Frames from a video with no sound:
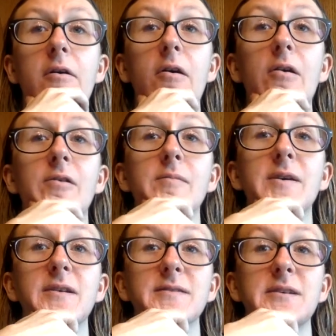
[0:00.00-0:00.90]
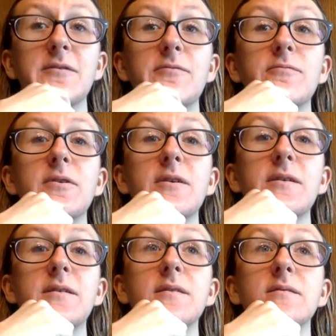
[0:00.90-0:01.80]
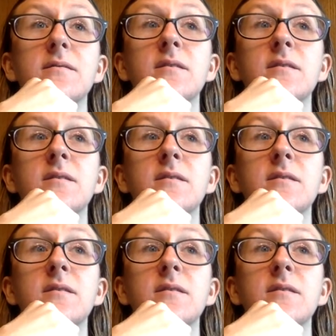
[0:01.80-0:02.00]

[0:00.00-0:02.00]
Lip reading: all because I don't want